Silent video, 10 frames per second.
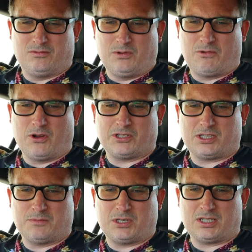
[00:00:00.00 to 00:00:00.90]
we've got
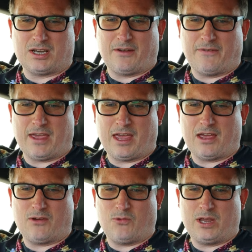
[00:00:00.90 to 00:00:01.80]
some stuff
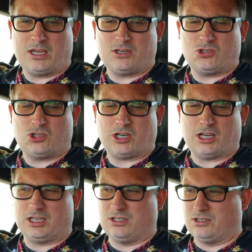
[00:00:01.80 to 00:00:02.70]
here we can
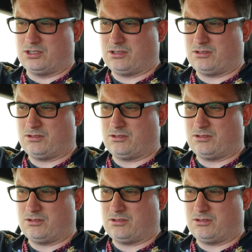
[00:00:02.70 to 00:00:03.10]
change.